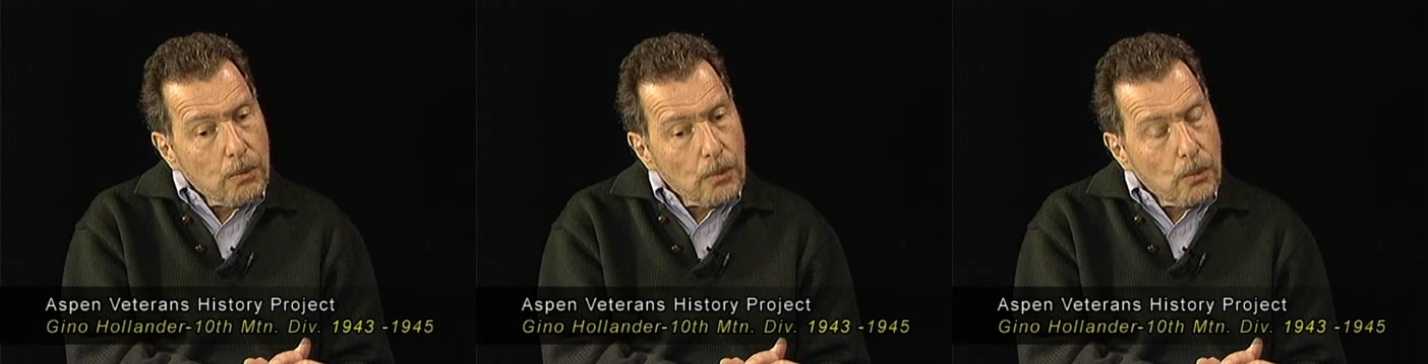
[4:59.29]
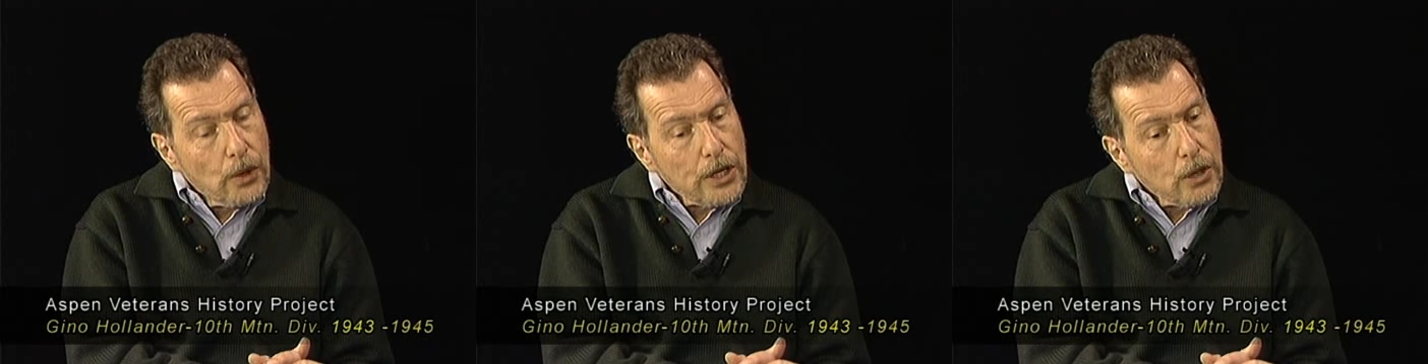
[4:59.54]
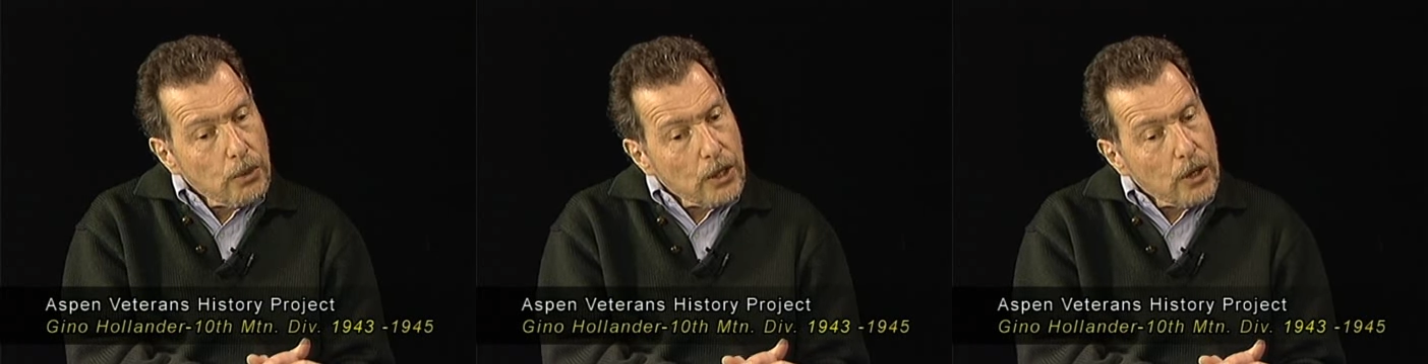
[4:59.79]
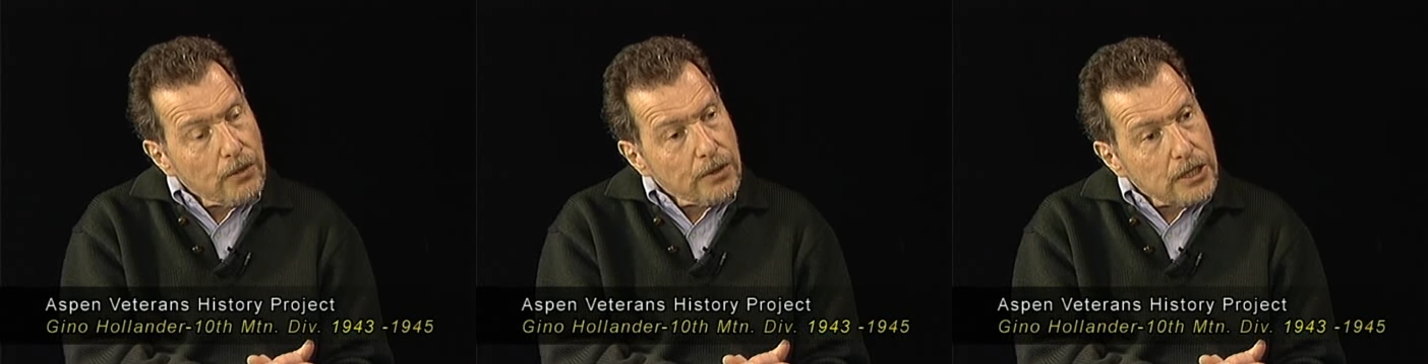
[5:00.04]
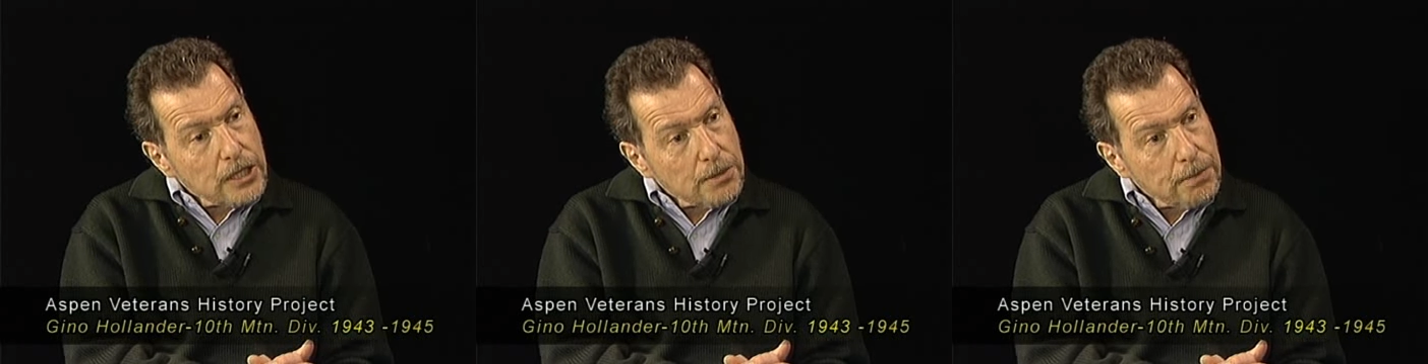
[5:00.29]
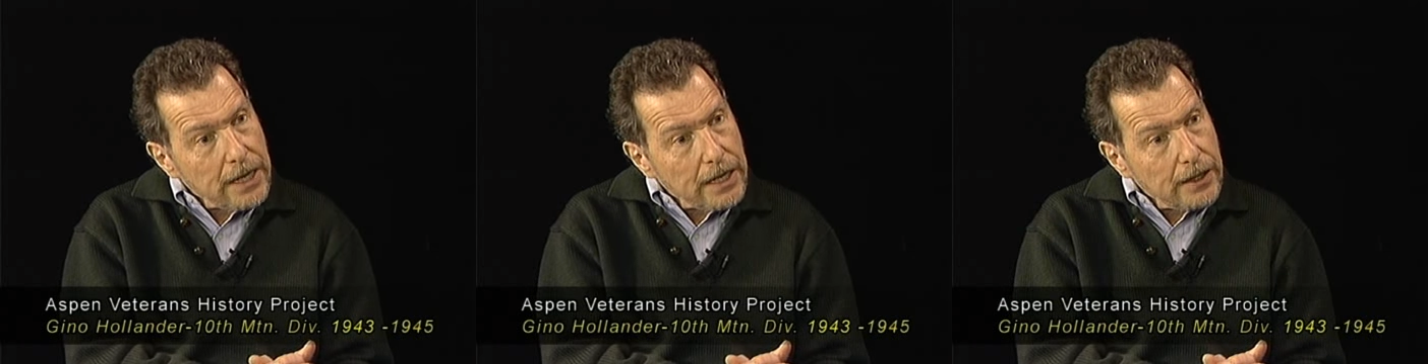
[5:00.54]
when you went over to
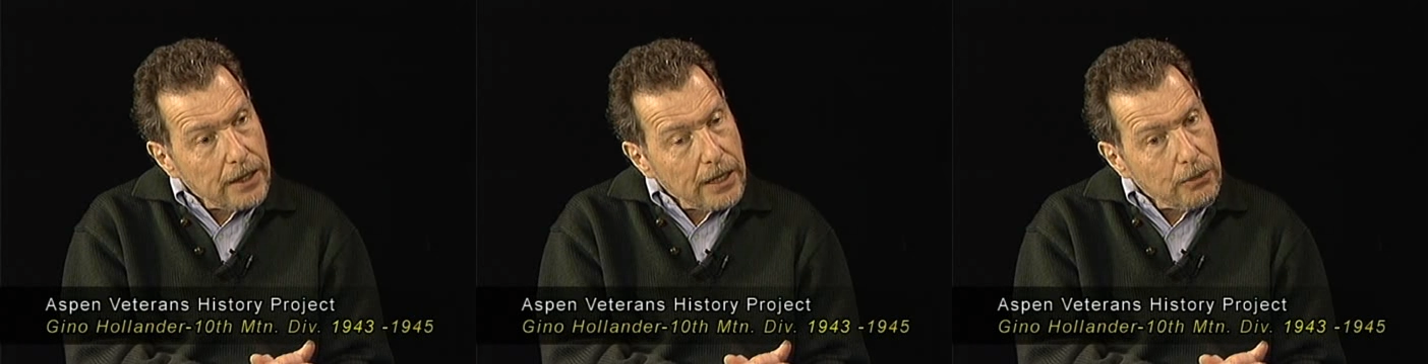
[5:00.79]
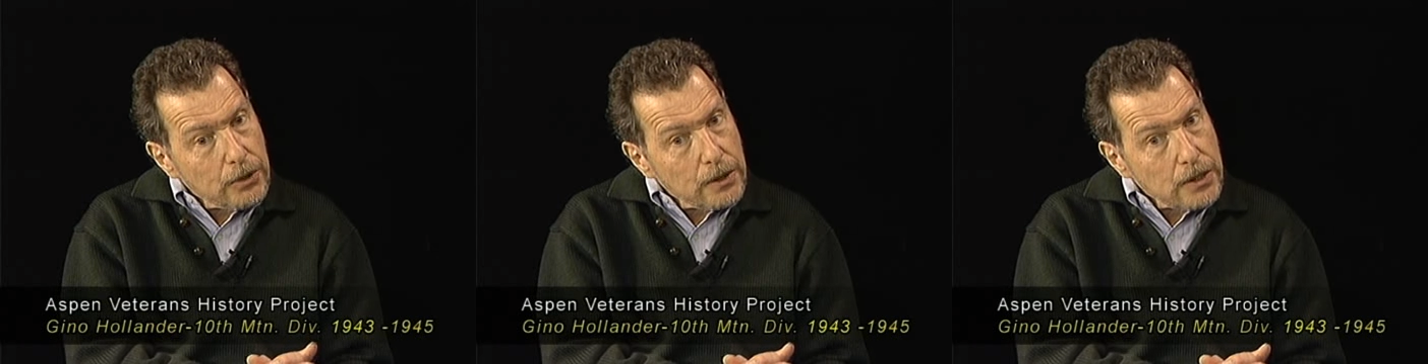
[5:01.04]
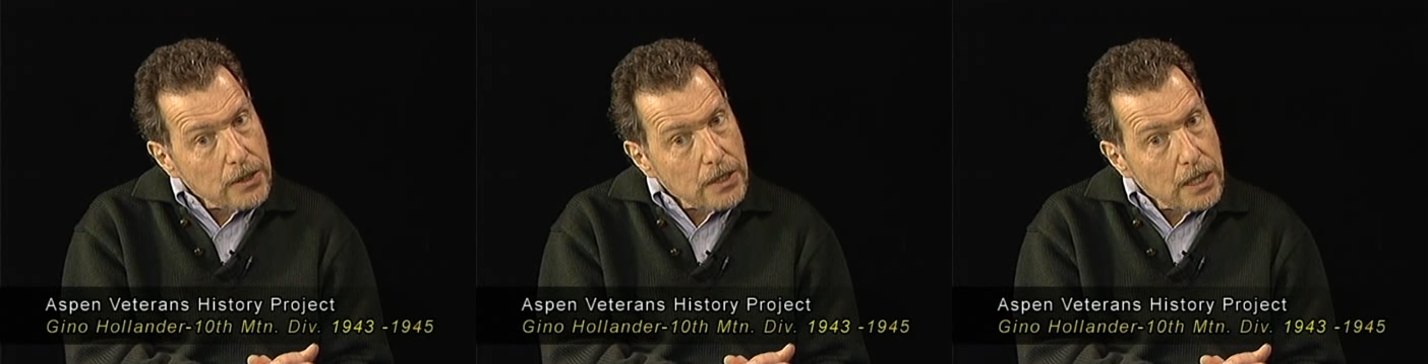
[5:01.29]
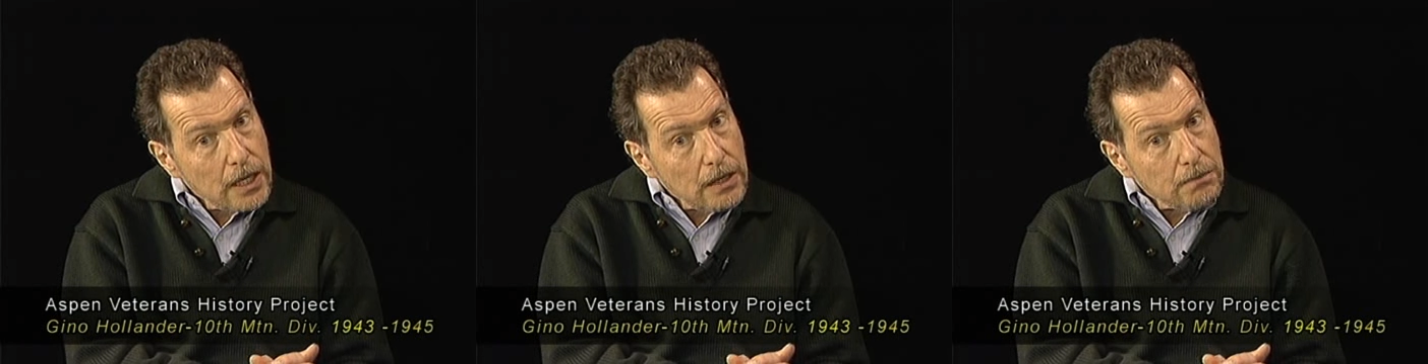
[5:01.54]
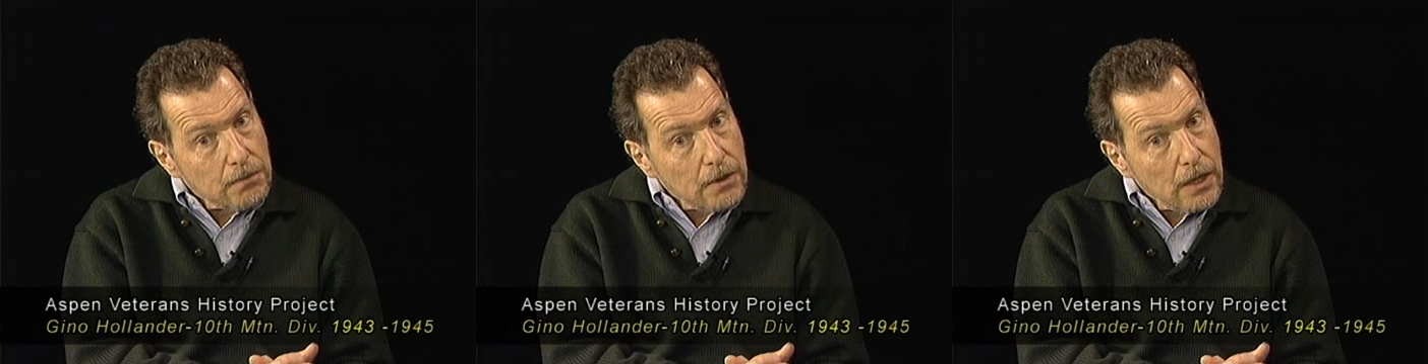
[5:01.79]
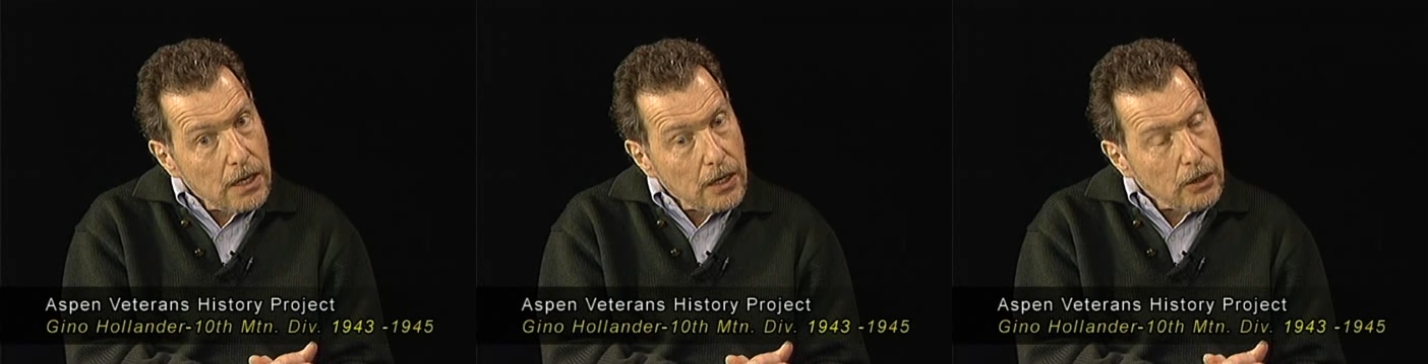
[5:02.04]
Spain? That was
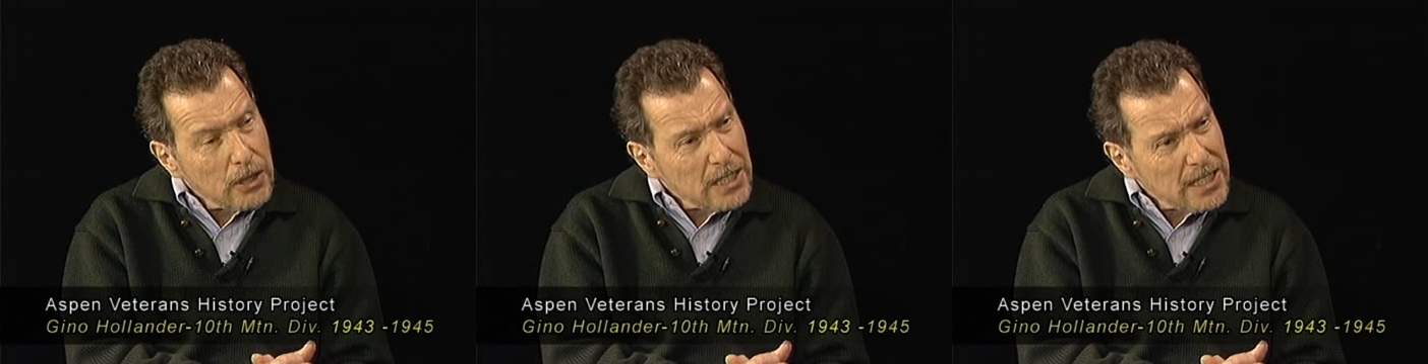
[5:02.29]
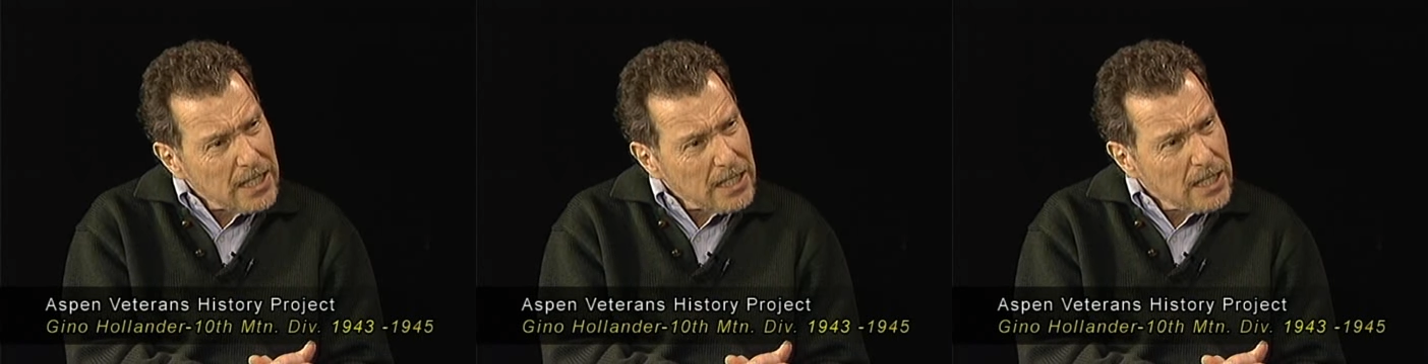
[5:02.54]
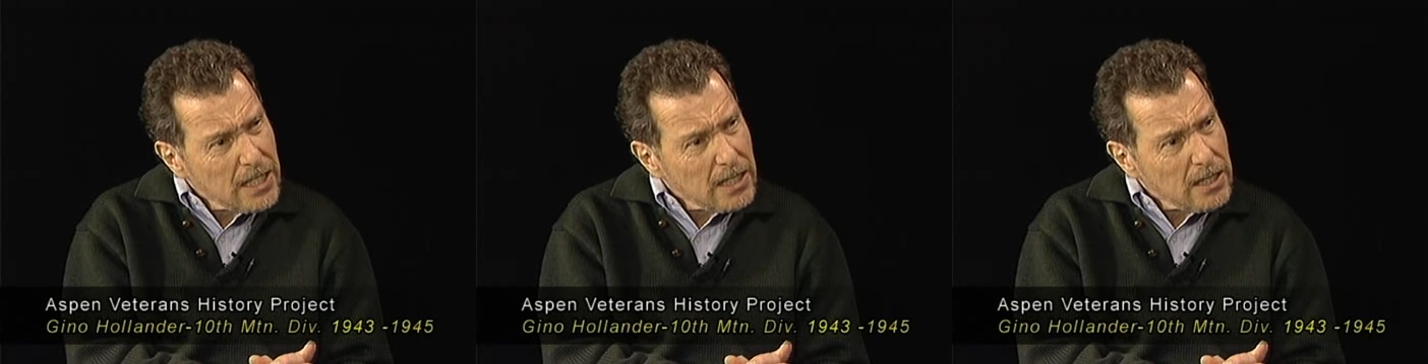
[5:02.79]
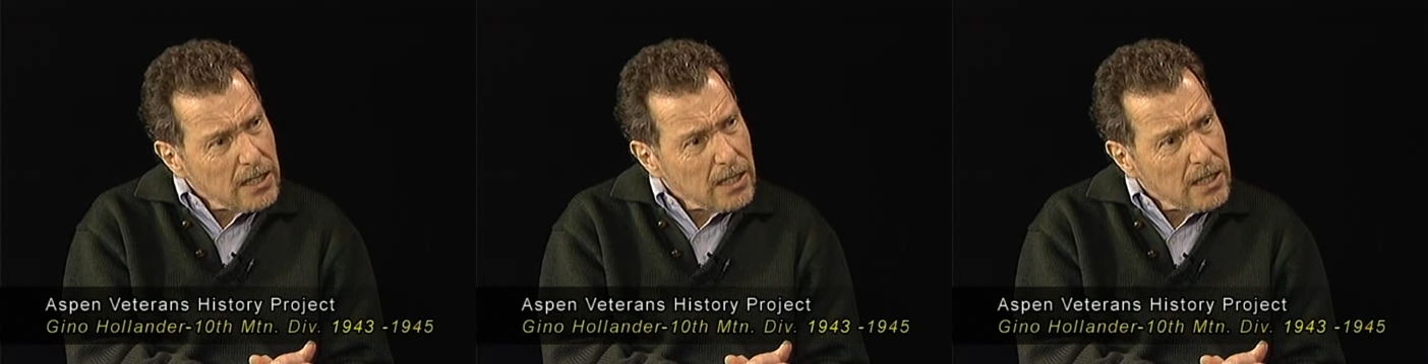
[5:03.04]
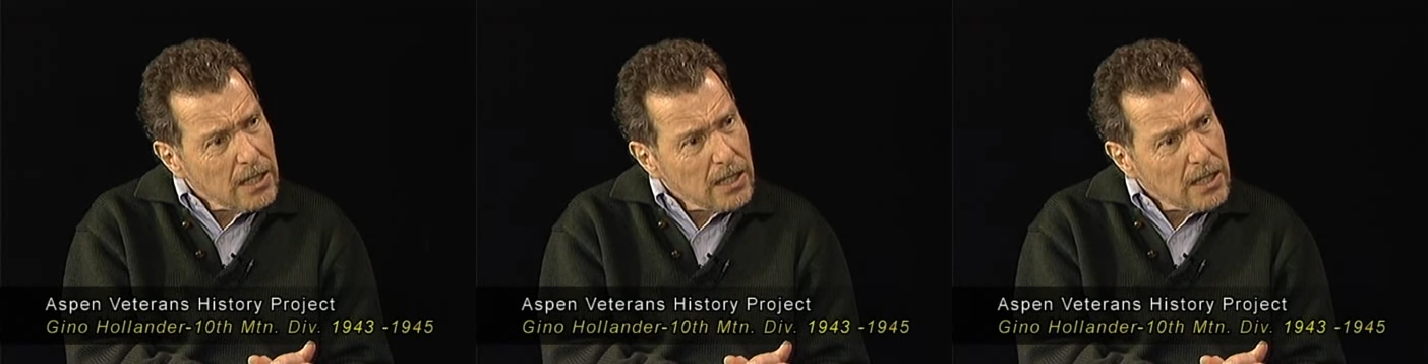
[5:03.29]
early 60s?